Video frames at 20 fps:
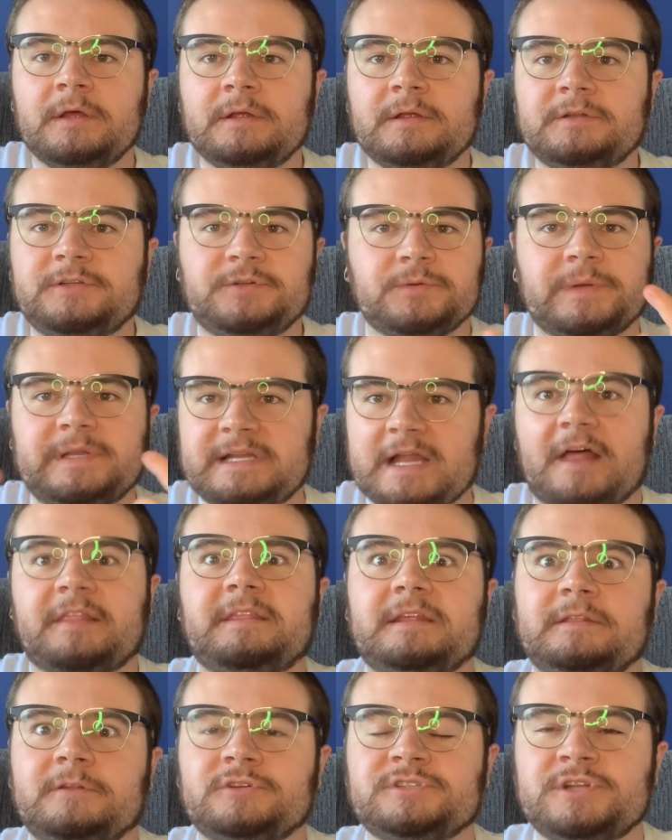doing
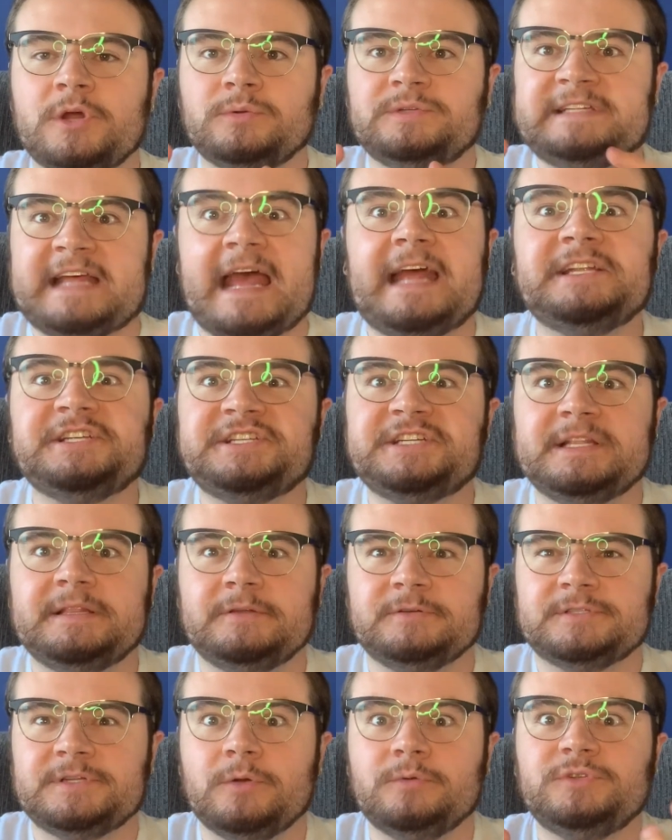nothing. There's no tension,
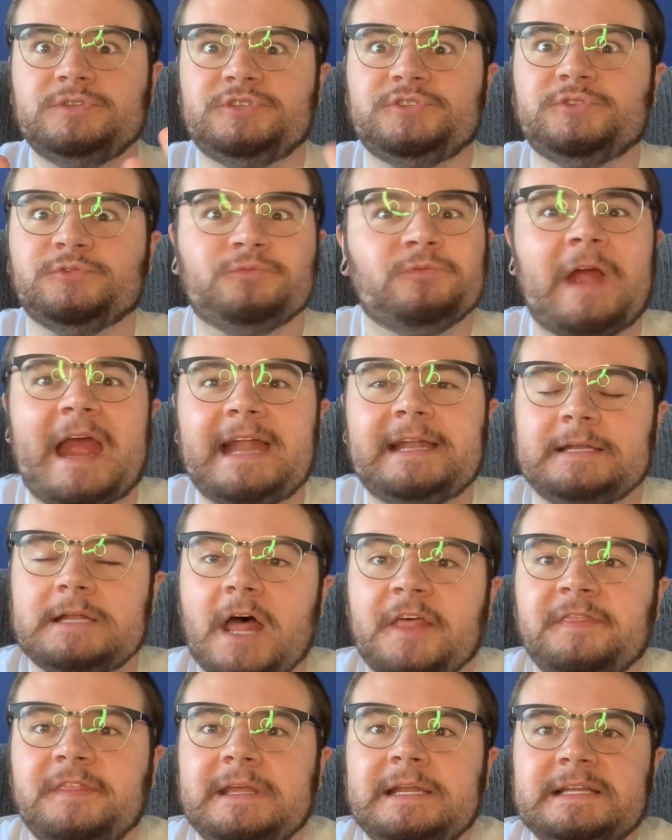there's no dread,
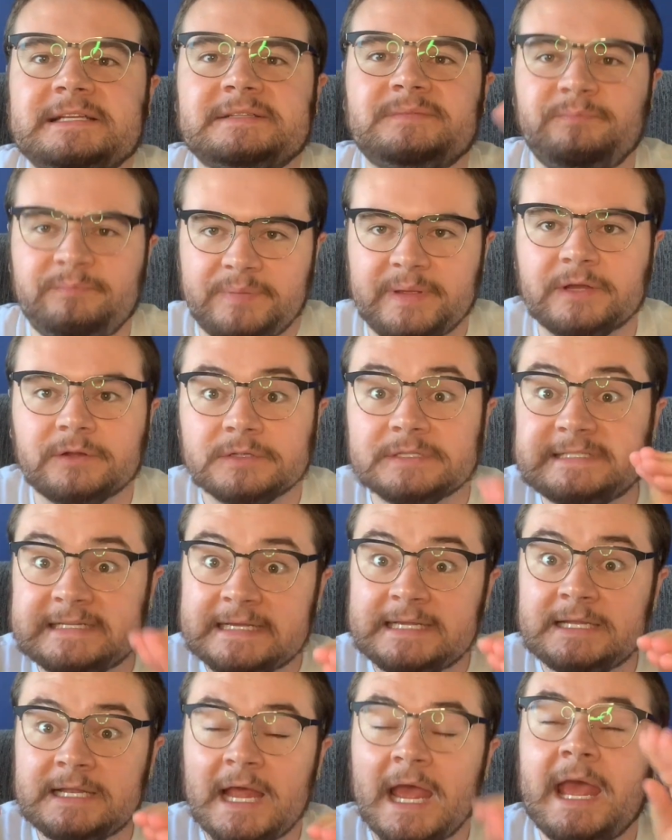nothing is
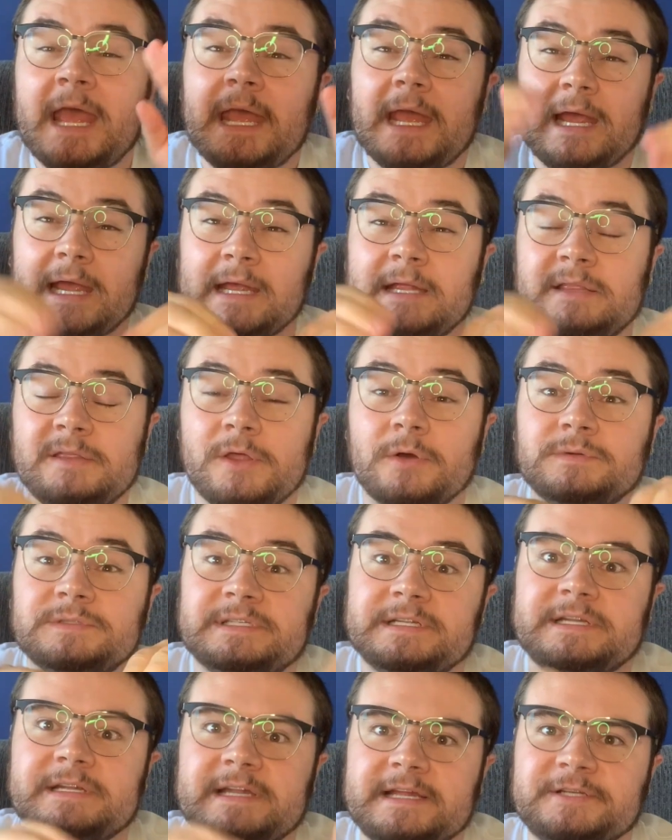building in those
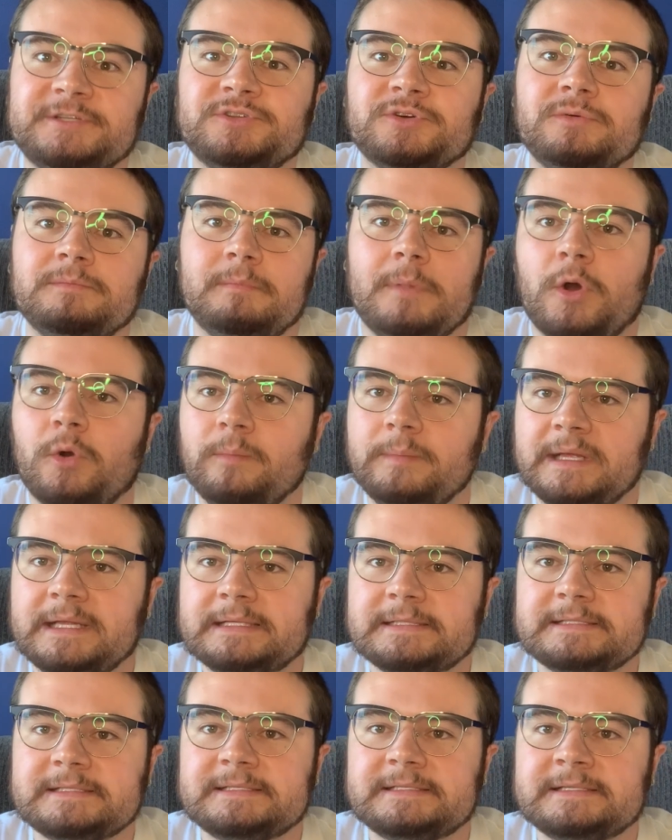initial
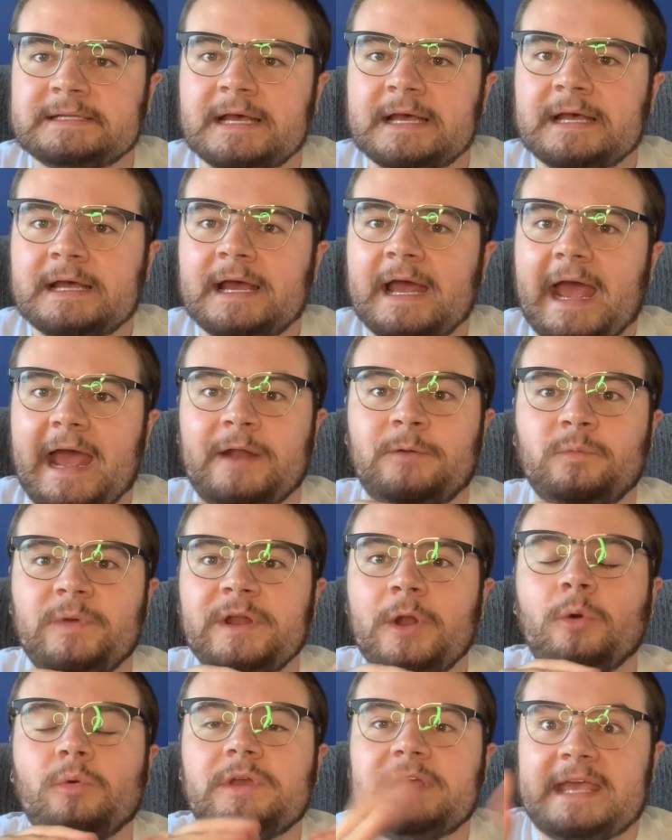moments, and we
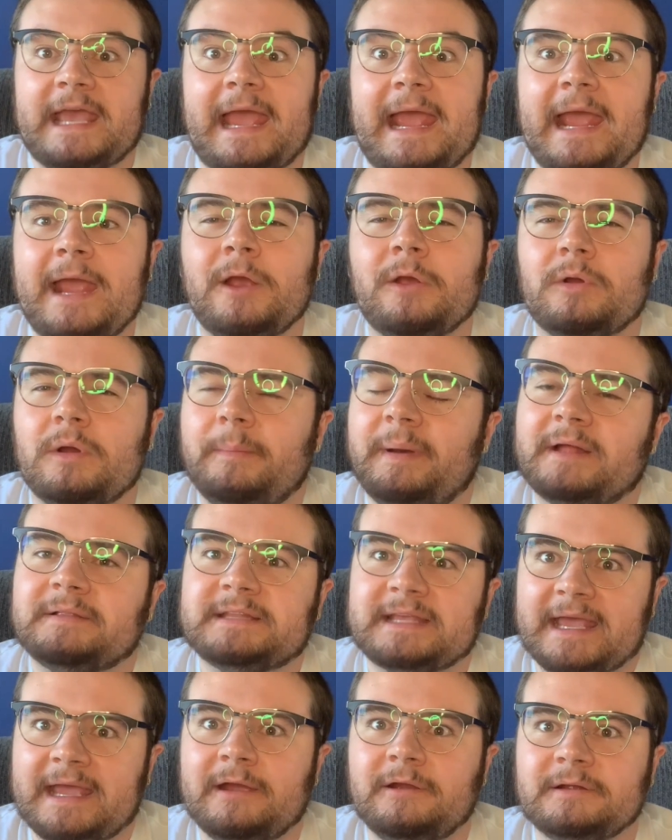don't care about
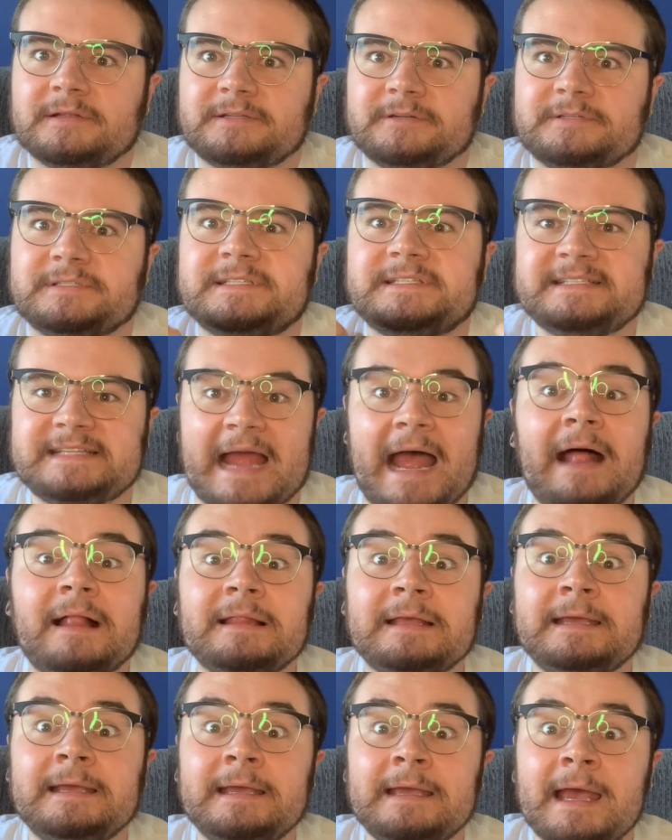the characters.
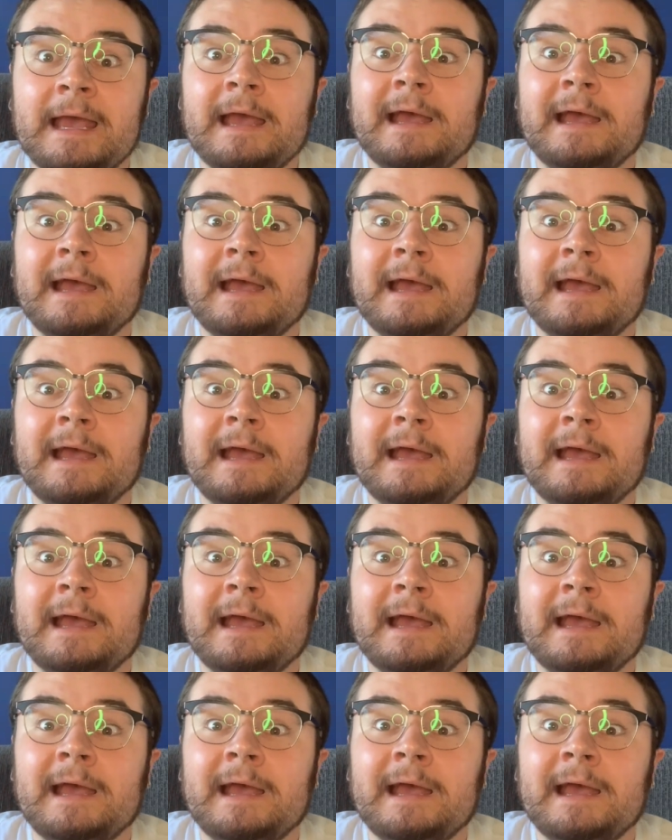Sally,